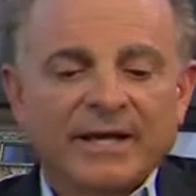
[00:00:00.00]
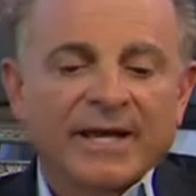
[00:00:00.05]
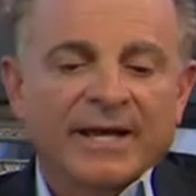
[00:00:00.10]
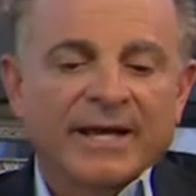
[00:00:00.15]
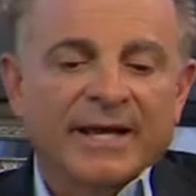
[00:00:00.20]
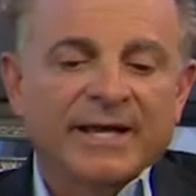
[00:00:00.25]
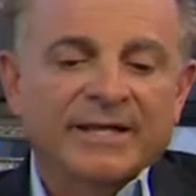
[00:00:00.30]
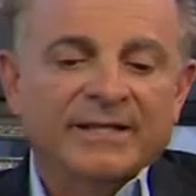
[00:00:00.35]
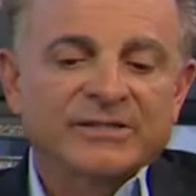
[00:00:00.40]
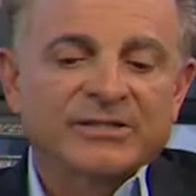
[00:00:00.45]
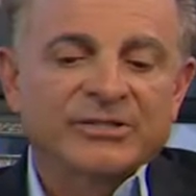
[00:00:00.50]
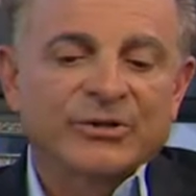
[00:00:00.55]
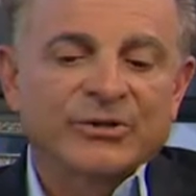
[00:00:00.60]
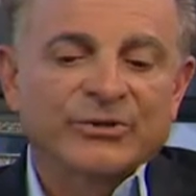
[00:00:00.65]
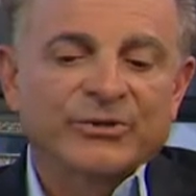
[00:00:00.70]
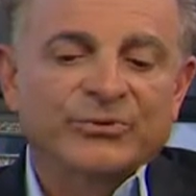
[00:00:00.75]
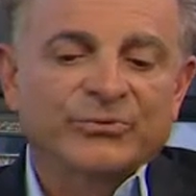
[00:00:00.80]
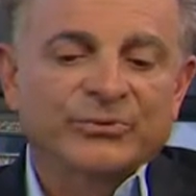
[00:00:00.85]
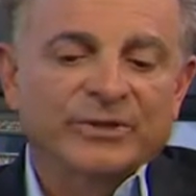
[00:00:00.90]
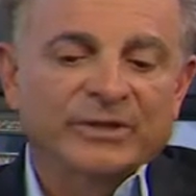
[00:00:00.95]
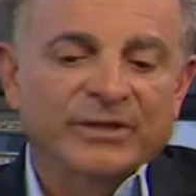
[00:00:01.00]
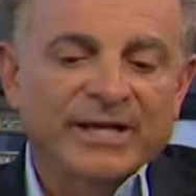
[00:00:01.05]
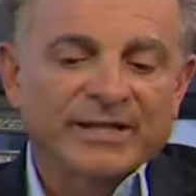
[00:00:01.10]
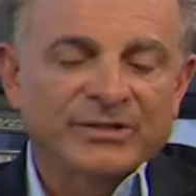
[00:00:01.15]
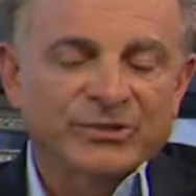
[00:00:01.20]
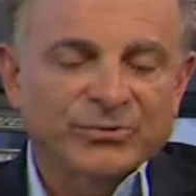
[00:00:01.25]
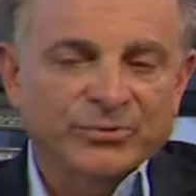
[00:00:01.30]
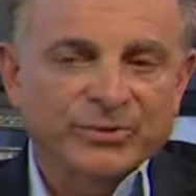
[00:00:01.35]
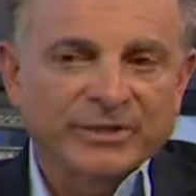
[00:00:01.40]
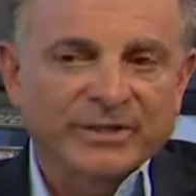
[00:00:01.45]
And so you realize
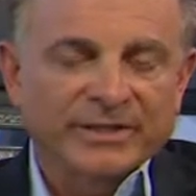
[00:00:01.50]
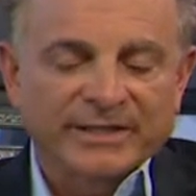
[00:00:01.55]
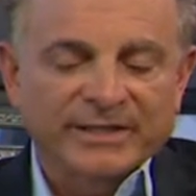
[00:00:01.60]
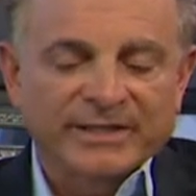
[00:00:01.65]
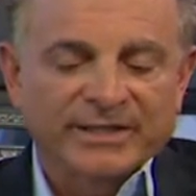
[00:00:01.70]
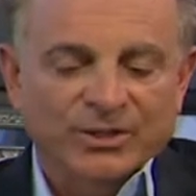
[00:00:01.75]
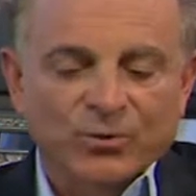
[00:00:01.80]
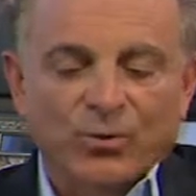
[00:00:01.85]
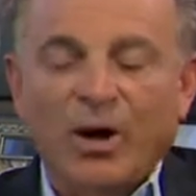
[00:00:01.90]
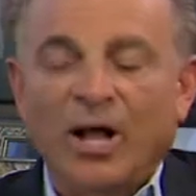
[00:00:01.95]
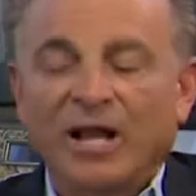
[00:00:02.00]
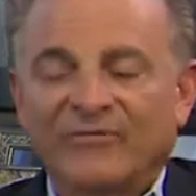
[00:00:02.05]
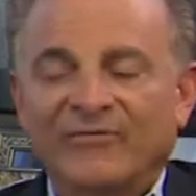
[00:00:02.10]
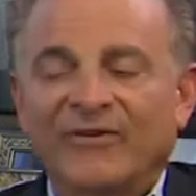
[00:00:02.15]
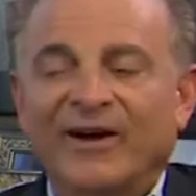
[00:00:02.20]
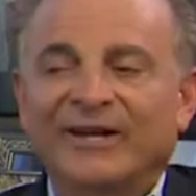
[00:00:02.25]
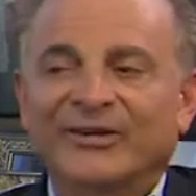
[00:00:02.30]
you really need to qualify